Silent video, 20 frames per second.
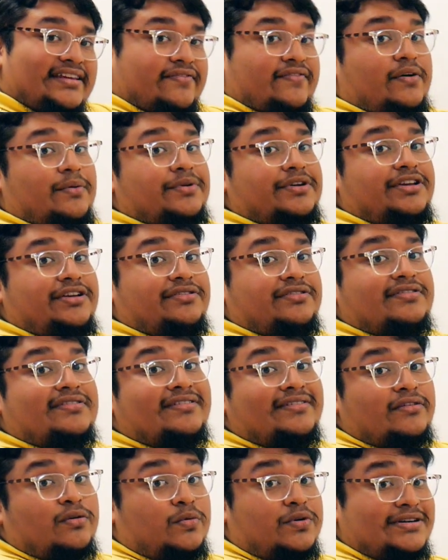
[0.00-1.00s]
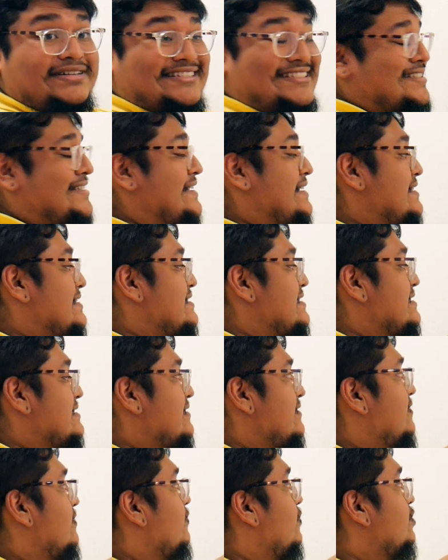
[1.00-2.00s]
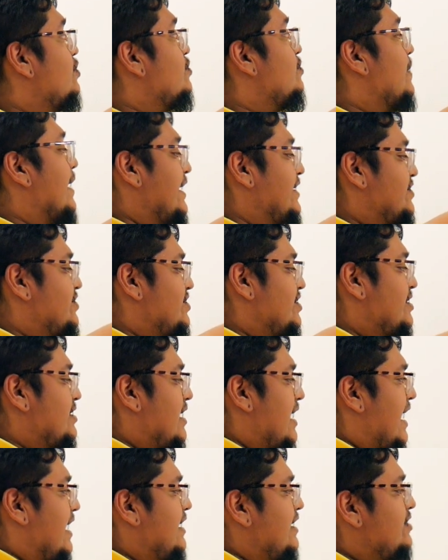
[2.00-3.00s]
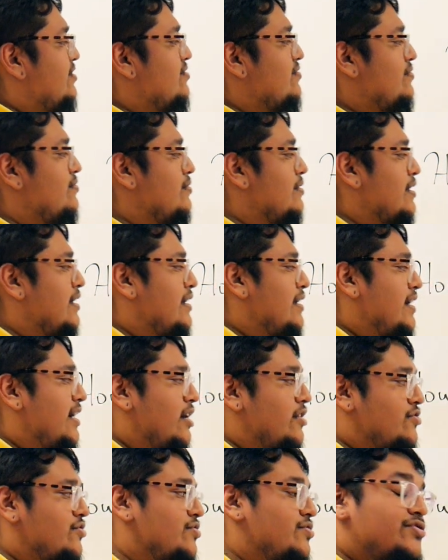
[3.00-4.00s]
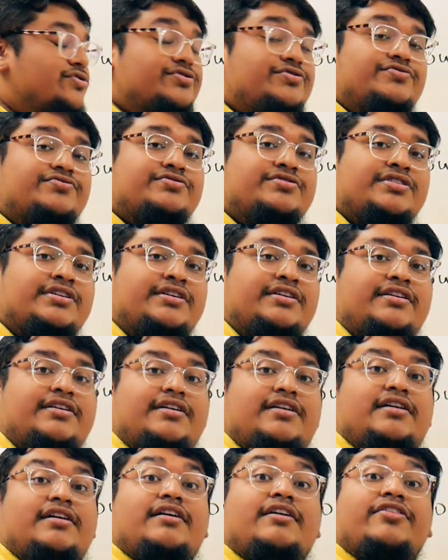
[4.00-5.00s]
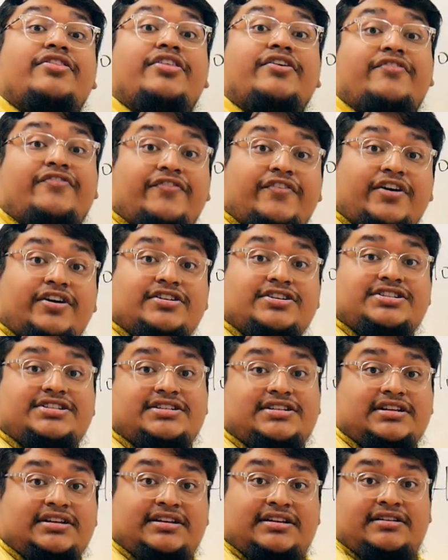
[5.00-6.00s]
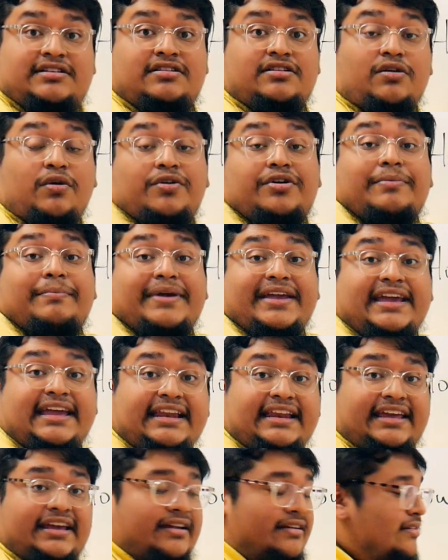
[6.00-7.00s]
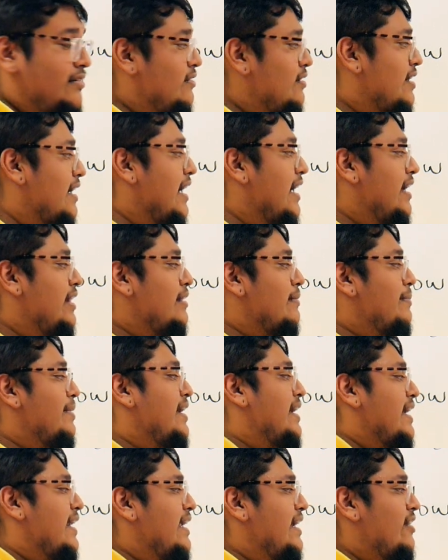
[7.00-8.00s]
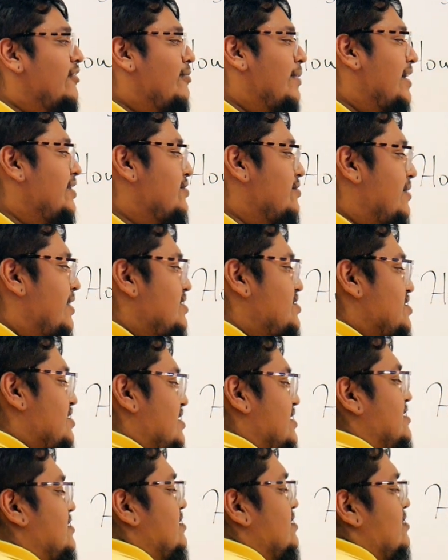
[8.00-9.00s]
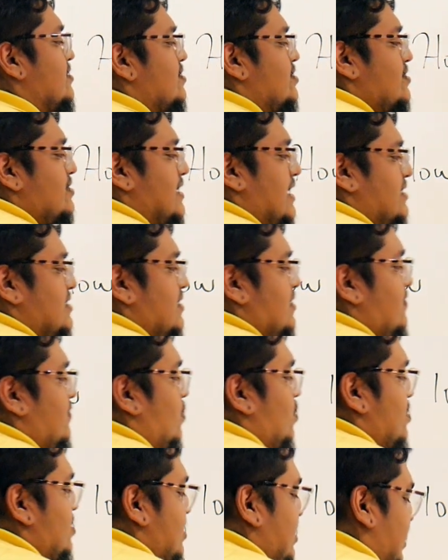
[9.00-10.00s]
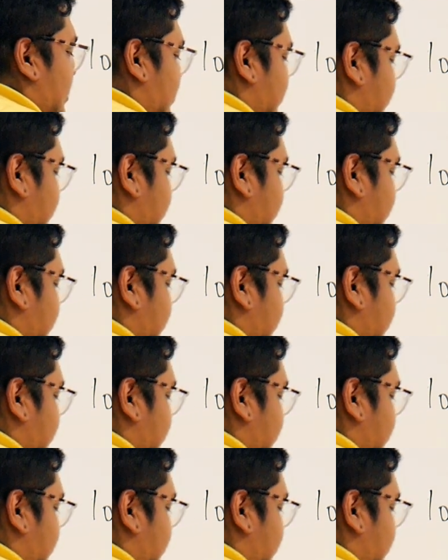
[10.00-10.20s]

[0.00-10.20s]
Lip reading: if I want to use the word since for duration, I need to introduce the first, or the beginning. Okay, and the beginning of my duration is 2014.